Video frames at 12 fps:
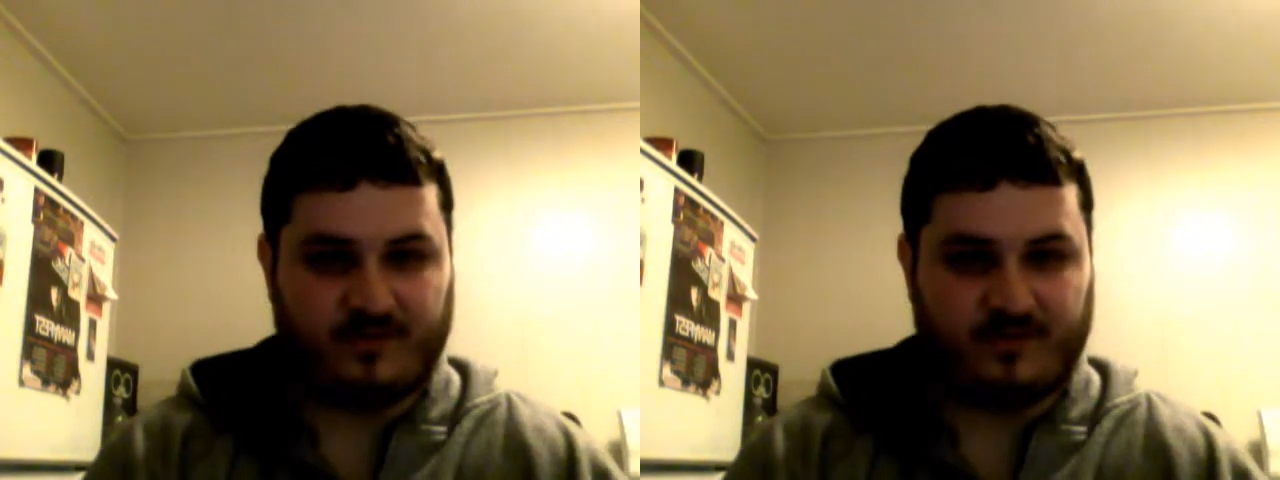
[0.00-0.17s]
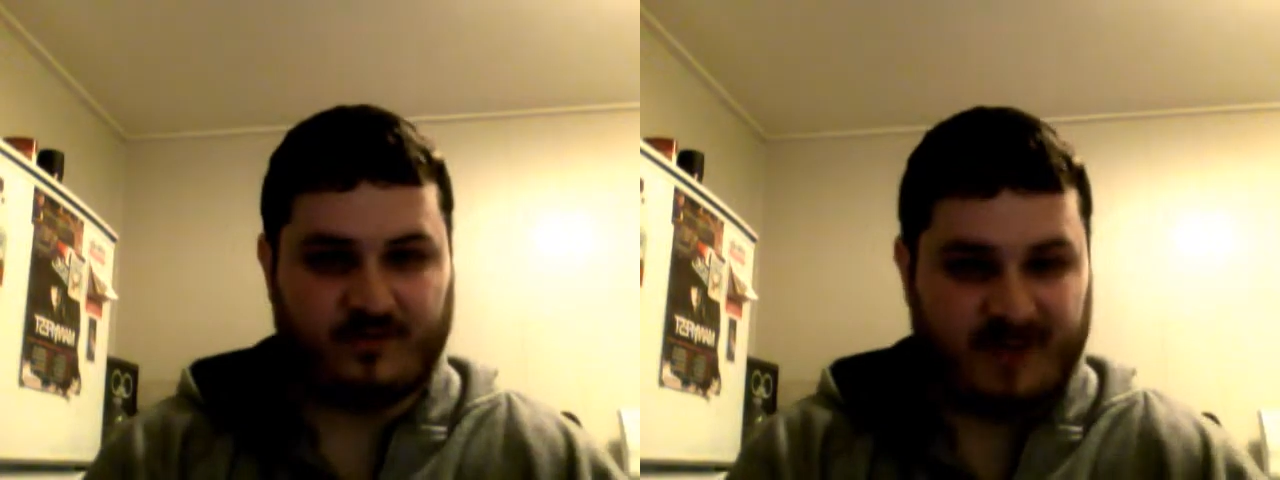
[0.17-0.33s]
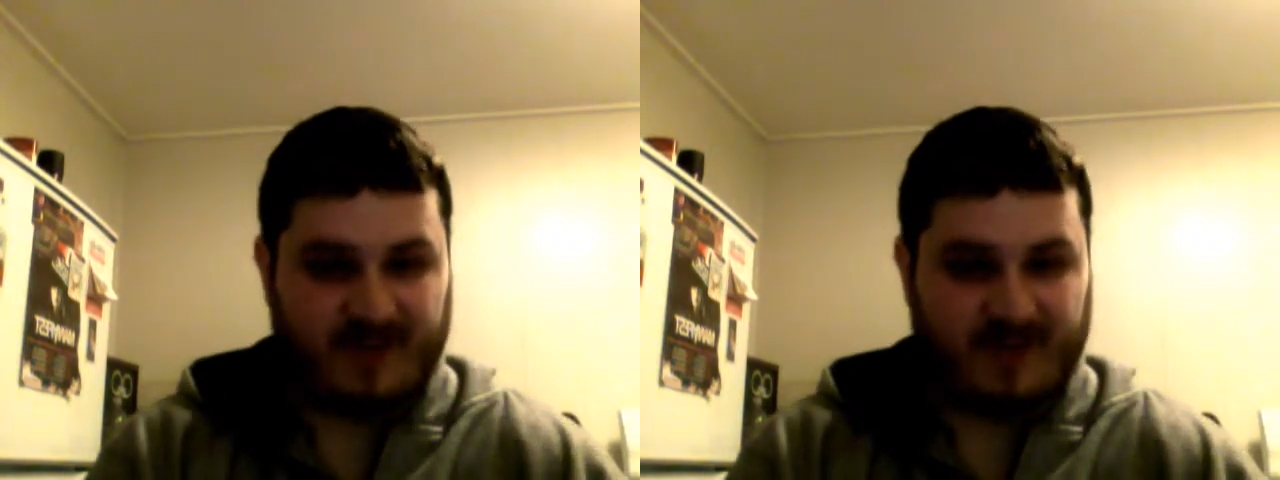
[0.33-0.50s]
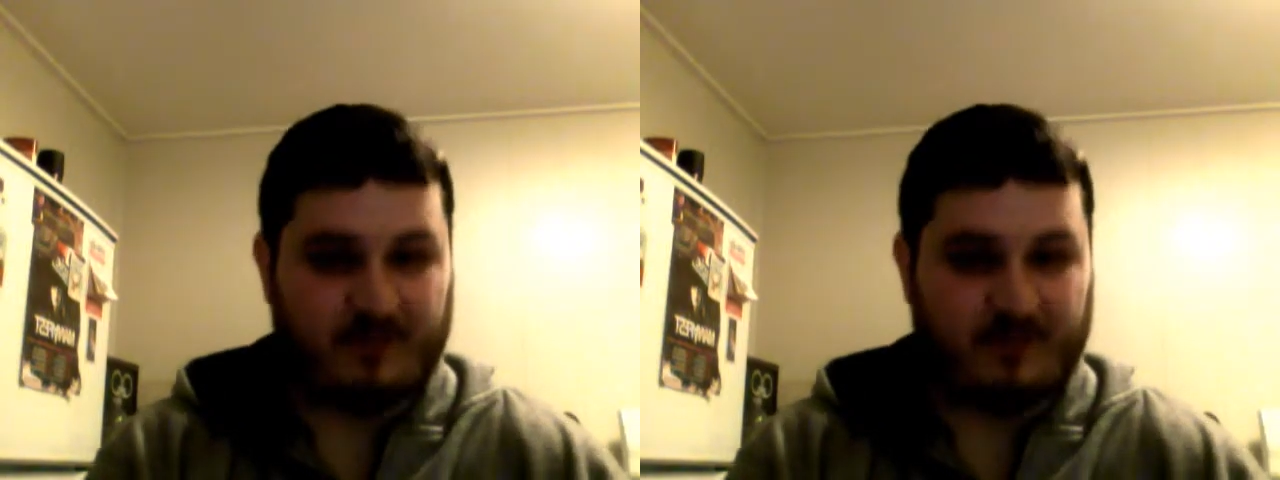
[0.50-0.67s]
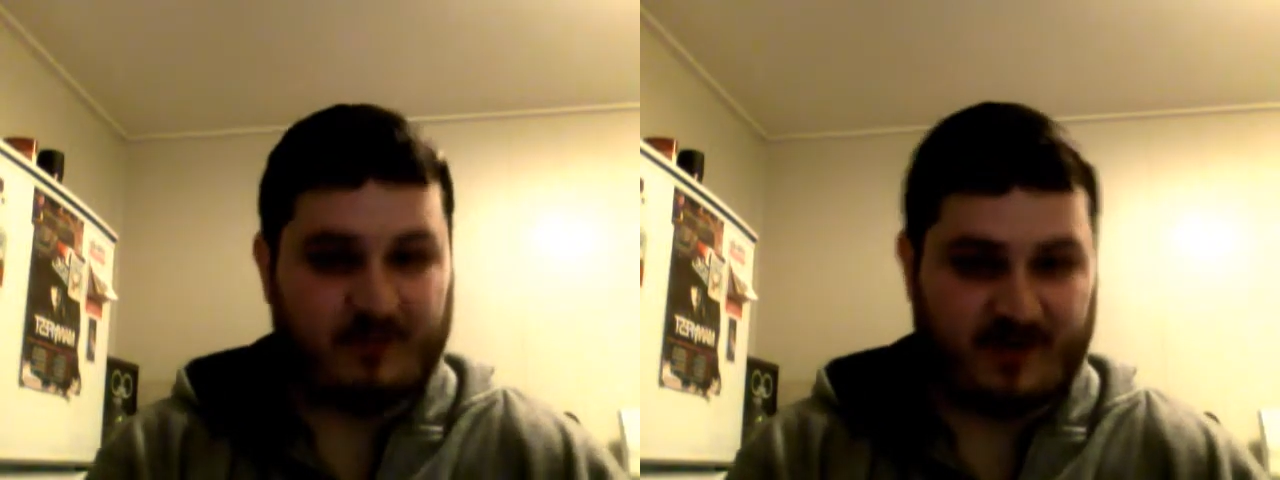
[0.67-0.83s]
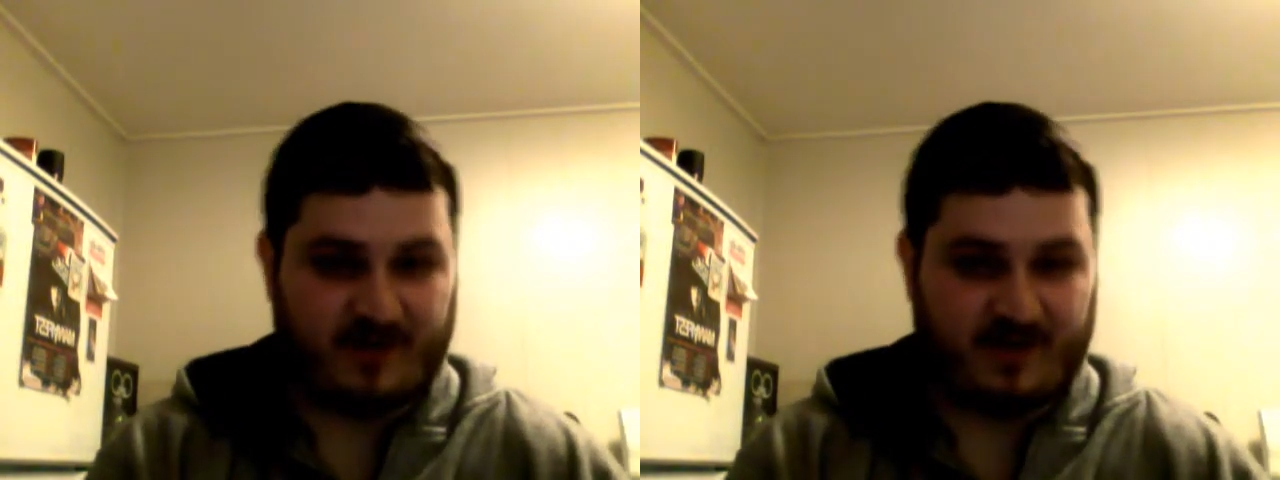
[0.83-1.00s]
they will
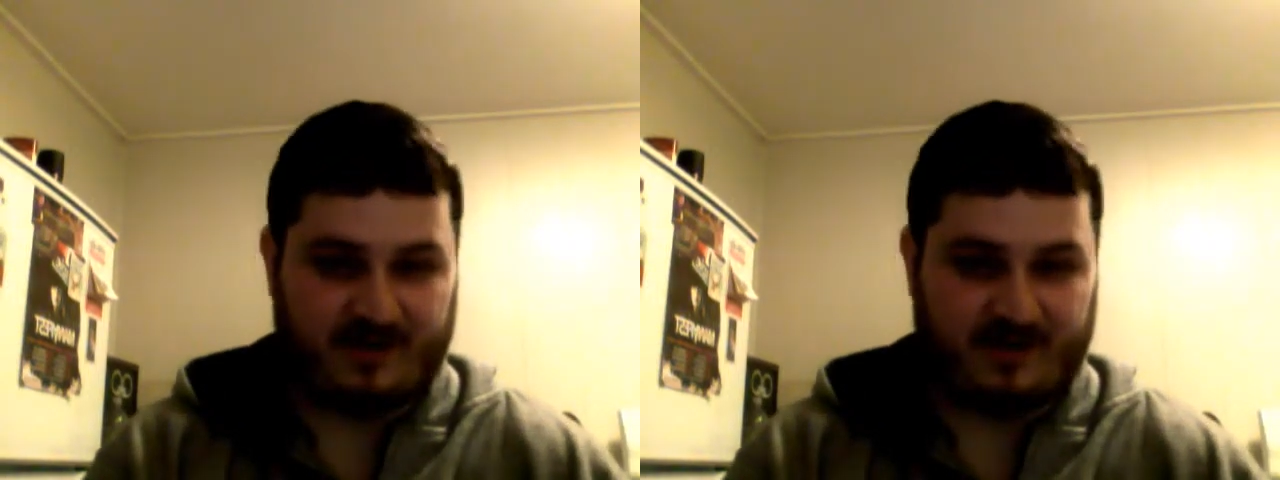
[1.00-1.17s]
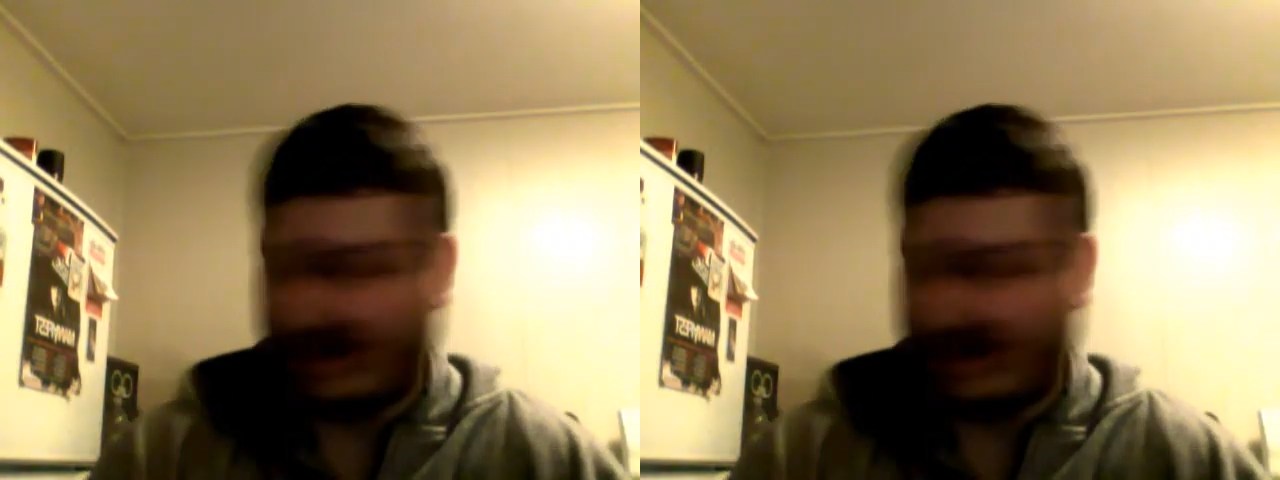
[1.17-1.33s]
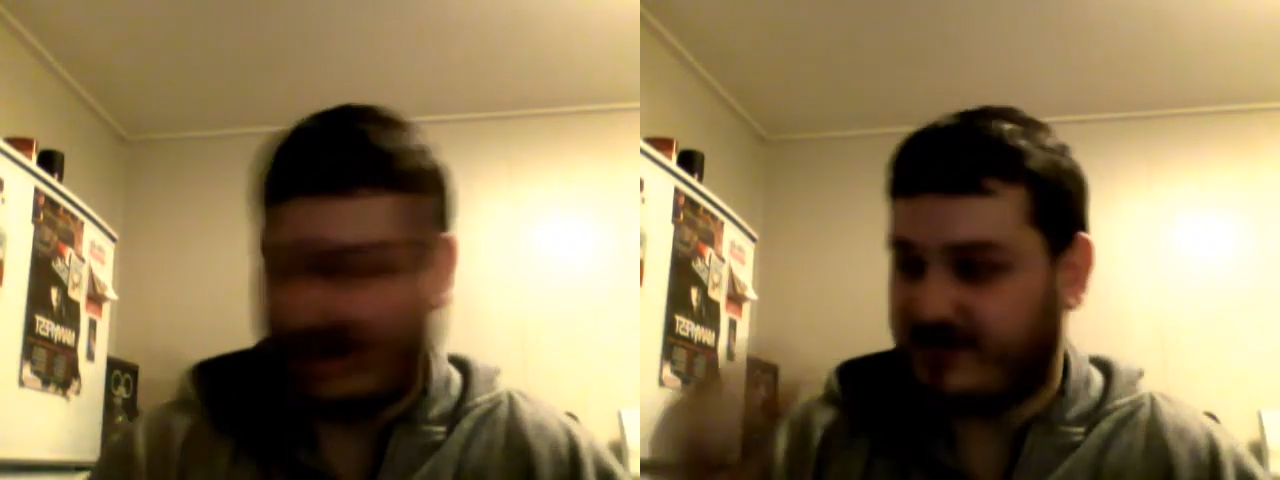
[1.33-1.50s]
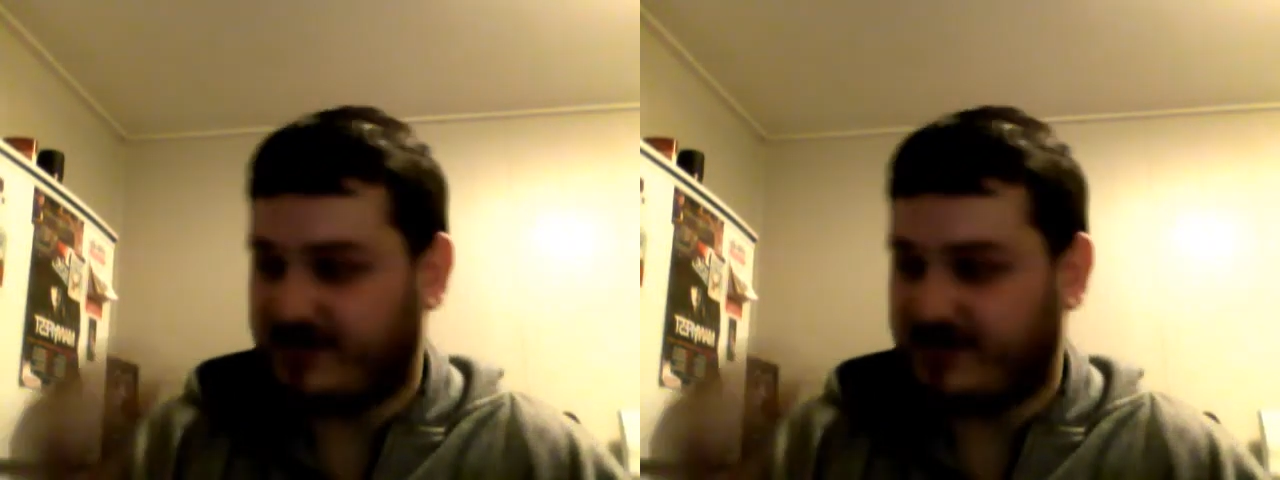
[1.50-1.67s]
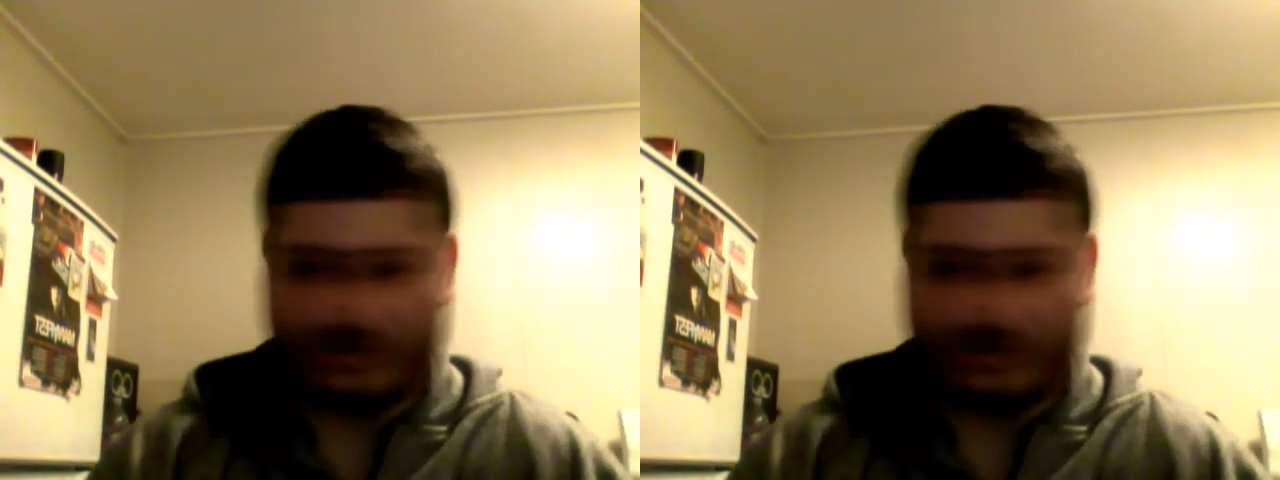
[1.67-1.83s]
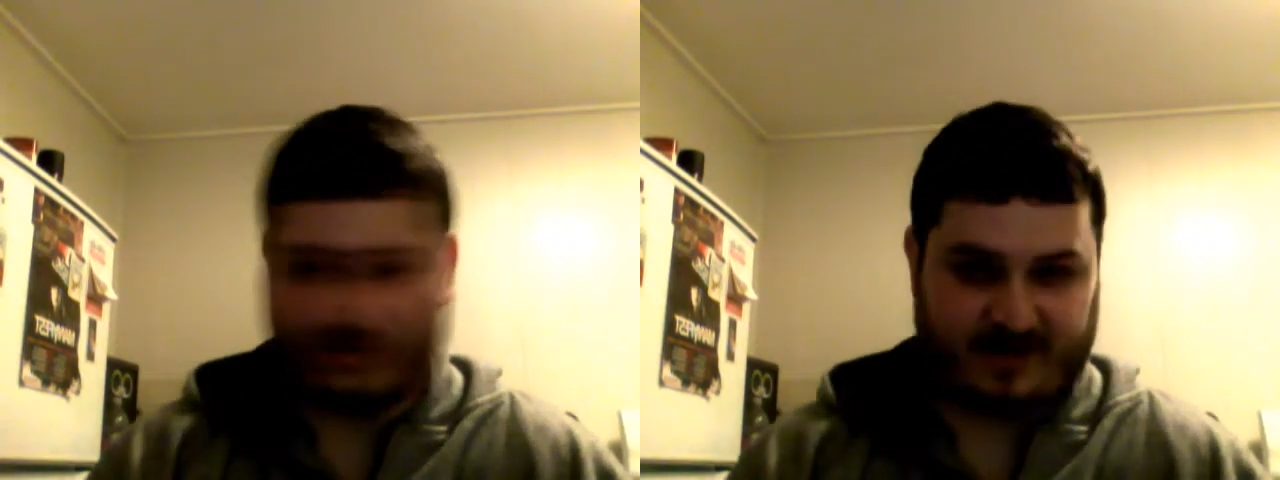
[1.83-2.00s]
find me. I am
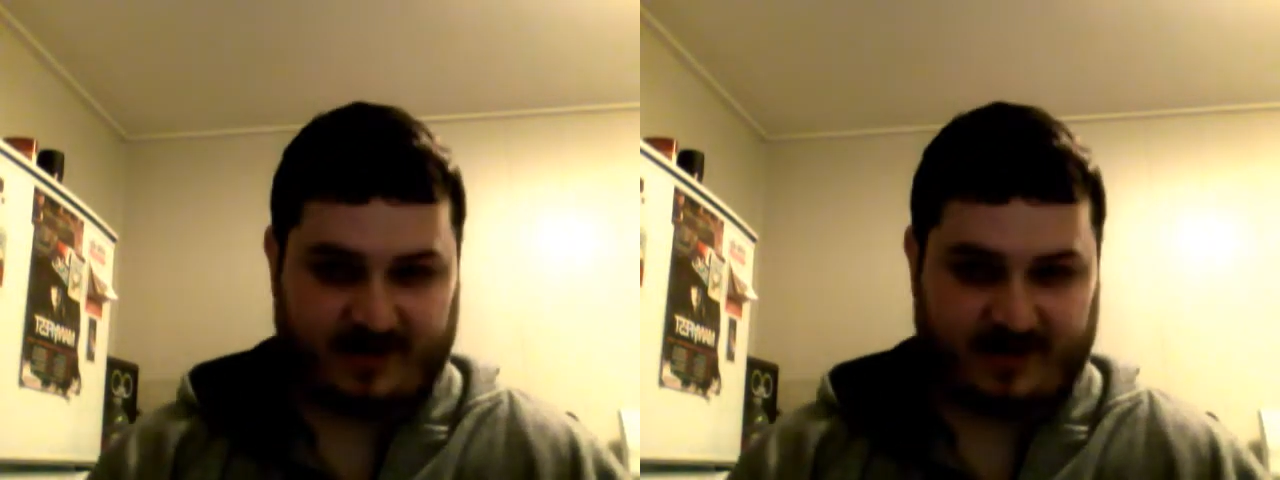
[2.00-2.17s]
trapped.